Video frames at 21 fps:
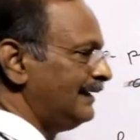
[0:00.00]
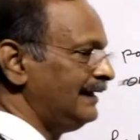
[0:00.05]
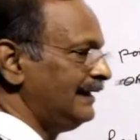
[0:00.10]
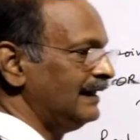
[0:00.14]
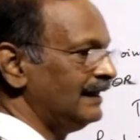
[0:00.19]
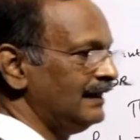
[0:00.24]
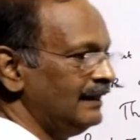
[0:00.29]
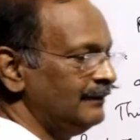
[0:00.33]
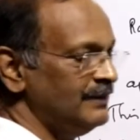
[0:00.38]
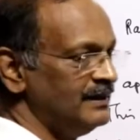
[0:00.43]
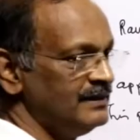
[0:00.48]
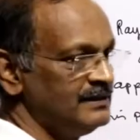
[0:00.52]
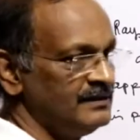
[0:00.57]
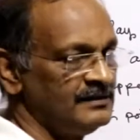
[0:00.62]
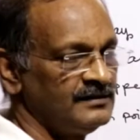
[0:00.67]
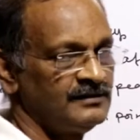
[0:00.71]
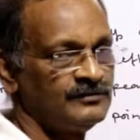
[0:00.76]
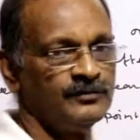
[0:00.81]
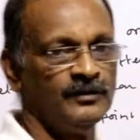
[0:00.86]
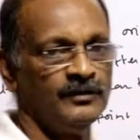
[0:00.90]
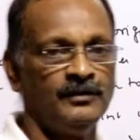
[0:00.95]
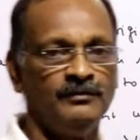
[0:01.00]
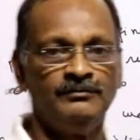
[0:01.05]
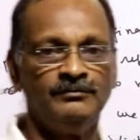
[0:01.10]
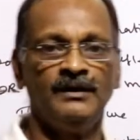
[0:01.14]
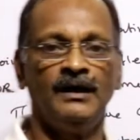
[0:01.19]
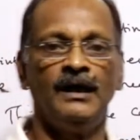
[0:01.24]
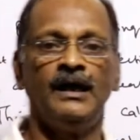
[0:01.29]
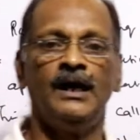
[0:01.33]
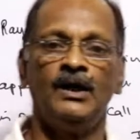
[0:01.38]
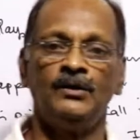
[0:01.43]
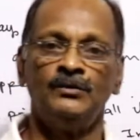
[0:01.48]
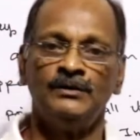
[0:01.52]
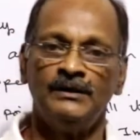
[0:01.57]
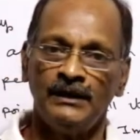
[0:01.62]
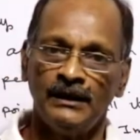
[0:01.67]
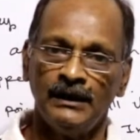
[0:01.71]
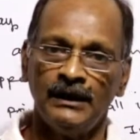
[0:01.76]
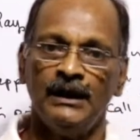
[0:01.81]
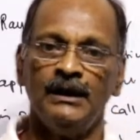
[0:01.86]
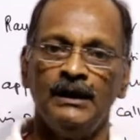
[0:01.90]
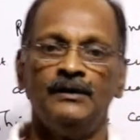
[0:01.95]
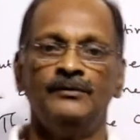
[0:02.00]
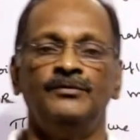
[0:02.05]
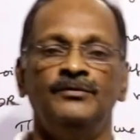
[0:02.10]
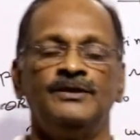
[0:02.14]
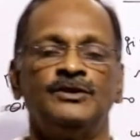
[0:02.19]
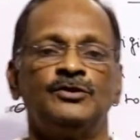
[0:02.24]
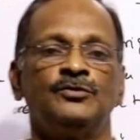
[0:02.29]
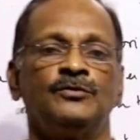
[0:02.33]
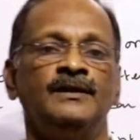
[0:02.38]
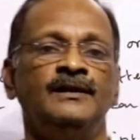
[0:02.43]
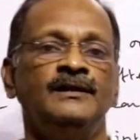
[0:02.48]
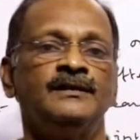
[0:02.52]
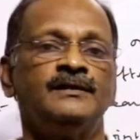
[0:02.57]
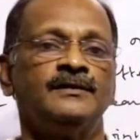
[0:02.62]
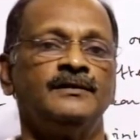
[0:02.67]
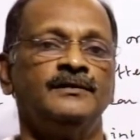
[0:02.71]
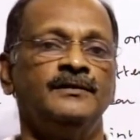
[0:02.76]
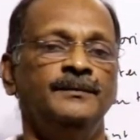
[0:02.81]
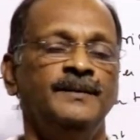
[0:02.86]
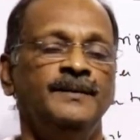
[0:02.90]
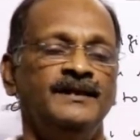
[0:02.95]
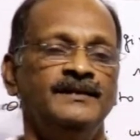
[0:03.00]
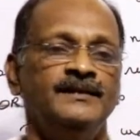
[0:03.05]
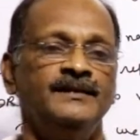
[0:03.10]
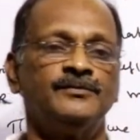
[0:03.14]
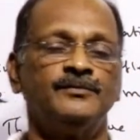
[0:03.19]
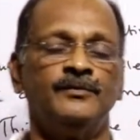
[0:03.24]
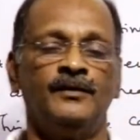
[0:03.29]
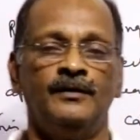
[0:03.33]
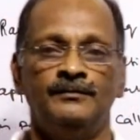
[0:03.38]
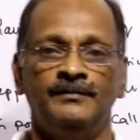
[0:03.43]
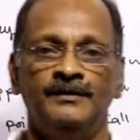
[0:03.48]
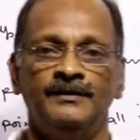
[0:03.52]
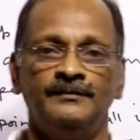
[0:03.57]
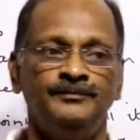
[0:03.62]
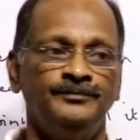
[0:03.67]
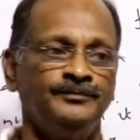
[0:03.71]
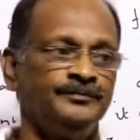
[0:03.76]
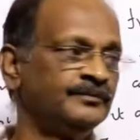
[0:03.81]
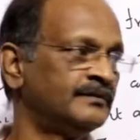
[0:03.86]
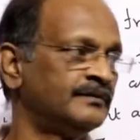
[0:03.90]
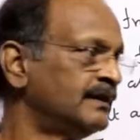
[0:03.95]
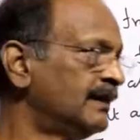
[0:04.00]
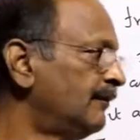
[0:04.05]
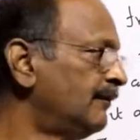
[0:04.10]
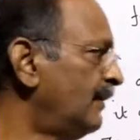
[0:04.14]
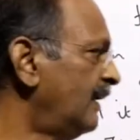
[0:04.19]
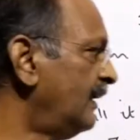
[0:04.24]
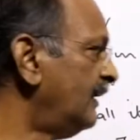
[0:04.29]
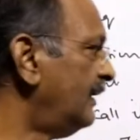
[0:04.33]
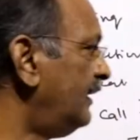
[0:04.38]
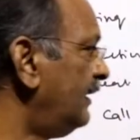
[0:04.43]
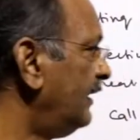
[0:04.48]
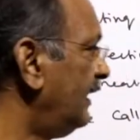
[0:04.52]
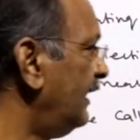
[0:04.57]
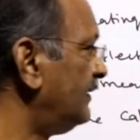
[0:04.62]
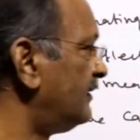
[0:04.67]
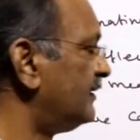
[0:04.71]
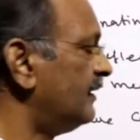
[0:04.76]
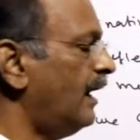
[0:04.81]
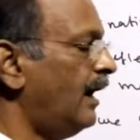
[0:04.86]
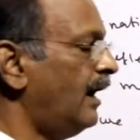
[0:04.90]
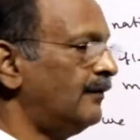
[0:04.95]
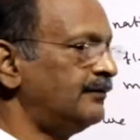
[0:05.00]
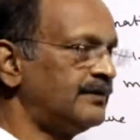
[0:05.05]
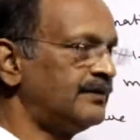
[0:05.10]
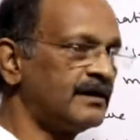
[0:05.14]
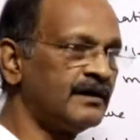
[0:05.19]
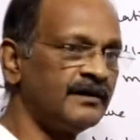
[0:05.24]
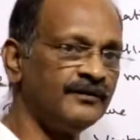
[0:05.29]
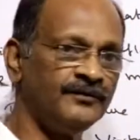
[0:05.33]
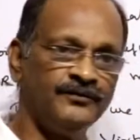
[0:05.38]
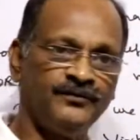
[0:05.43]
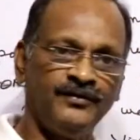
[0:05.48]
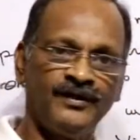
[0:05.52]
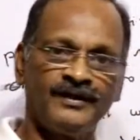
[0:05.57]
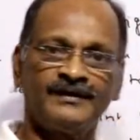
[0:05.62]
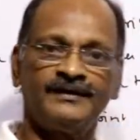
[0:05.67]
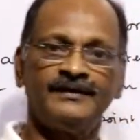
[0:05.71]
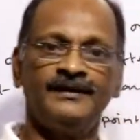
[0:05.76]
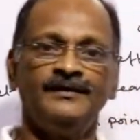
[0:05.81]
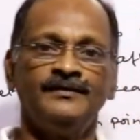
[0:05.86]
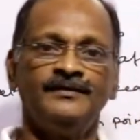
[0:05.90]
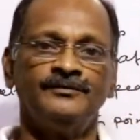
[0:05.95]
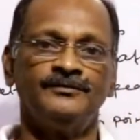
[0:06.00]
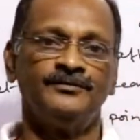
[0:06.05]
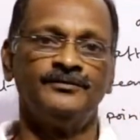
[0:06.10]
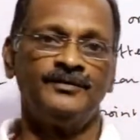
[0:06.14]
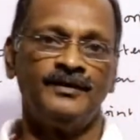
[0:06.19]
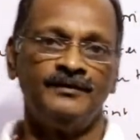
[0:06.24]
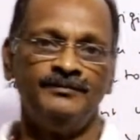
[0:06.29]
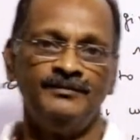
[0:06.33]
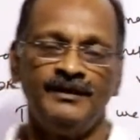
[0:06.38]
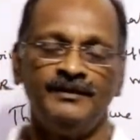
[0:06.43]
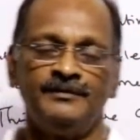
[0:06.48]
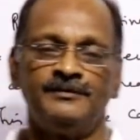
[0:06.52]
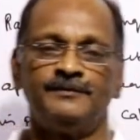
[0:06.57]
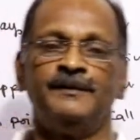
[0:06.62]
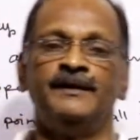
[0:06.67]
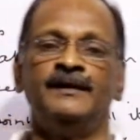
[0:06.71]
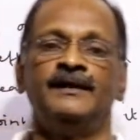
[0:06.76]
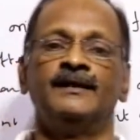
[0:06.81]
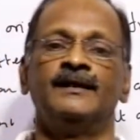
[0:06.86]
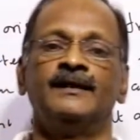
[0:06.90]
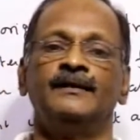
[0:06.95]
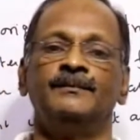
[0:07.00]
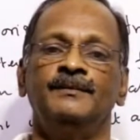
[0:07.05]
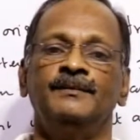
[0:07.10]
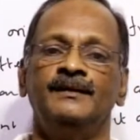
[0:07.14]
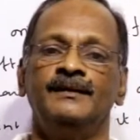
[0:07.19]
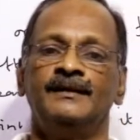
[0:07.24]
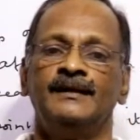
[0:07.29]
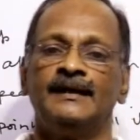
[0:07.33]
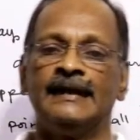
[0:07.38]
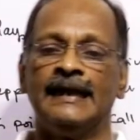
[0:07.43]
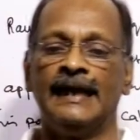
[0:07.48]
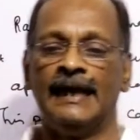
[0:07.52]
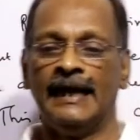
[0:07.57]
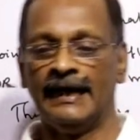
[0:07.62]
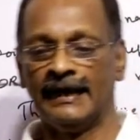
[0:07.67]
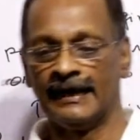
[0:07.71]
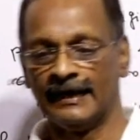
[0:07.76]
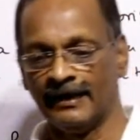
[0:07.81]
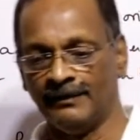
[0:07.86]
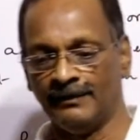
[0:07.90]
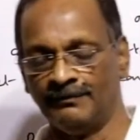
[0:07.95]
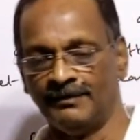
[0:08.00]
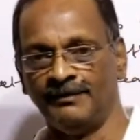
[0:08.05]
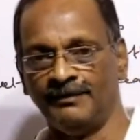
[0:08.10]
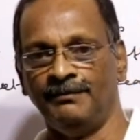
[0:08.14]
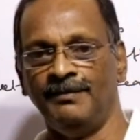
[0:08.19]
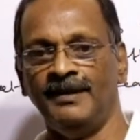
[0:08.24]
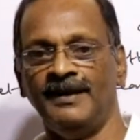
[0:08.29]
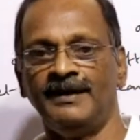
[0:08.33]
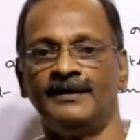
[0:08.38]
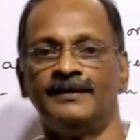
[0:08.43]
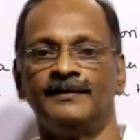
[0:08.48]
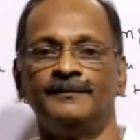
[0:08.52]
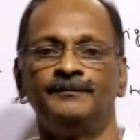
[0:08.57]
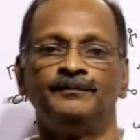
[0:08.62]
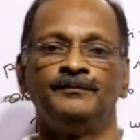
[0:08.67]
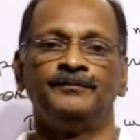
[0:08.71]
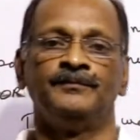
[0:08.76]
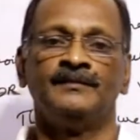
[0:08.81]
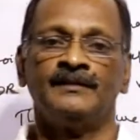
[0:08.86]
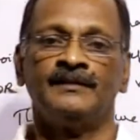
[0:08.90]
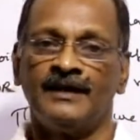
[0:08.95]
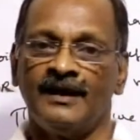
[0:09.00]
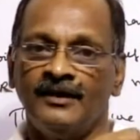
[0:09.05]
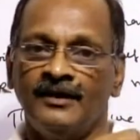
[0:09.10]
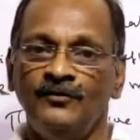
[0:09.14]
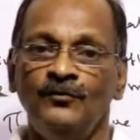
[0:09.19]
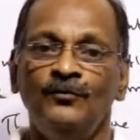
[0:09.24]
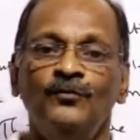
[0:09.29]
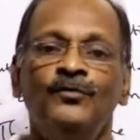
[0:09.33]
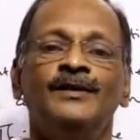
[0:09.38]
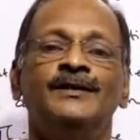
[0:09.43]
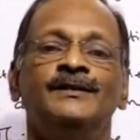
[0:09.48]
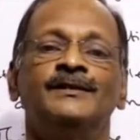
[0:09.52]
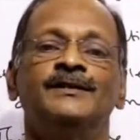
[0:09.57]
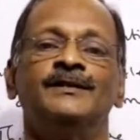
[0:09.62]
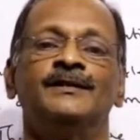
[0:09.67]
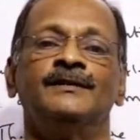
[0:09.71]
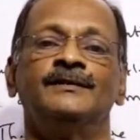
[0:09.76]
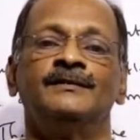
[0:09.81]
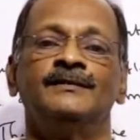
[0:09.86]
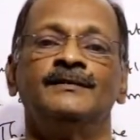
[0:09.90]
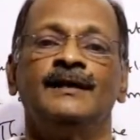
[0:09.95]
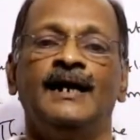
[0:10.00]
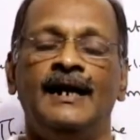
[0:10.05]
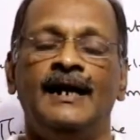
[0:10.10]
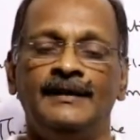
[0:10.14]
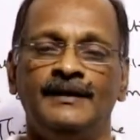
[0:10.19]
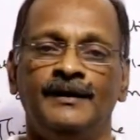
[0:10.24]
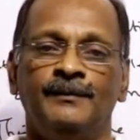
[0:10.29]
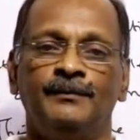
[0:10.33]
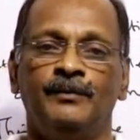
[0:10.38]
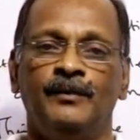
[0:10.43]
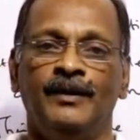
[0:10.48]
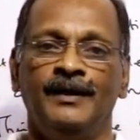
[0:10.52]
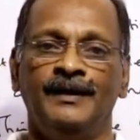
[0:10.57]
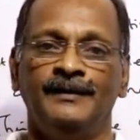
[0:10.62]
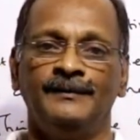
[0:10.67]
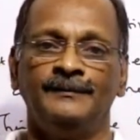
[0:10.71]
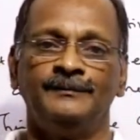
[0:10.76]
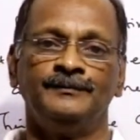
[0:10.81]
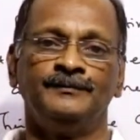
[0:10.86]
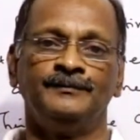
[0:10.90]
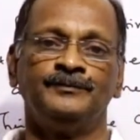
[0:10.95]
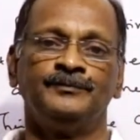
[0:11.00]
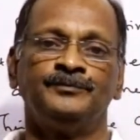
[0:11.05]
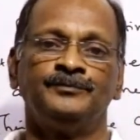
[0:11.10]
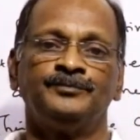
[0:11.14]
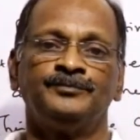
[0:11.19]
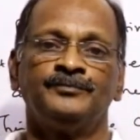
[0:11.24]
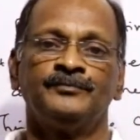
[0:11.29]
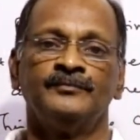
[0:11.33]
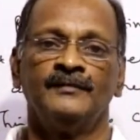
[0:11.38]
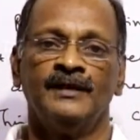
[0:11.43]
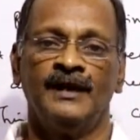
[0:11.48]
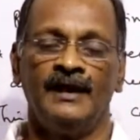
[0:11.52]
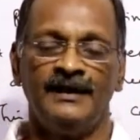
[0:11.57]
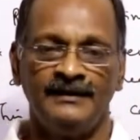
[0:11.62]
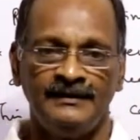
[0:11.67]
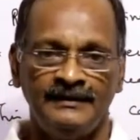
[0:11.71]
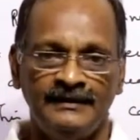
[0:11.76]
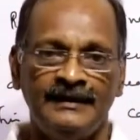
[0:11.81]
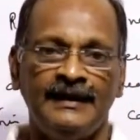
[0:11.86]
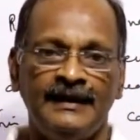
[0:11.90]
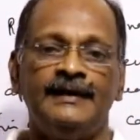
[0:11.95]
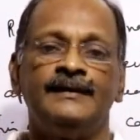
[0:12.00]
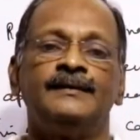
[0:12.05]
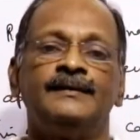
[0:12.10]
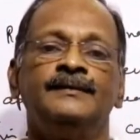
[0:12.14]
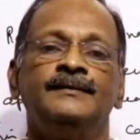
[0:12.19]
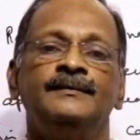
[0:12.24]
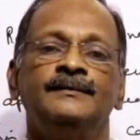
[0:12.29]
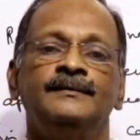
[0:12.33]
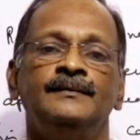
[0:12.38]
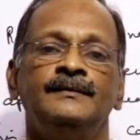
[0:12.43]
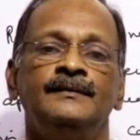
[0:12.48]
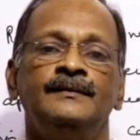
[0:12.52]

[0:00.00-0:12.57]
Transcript: the real image is formed, how the virtual image is formed. When rays, after reflecting from the spherical mirror, come and converge at a point, and that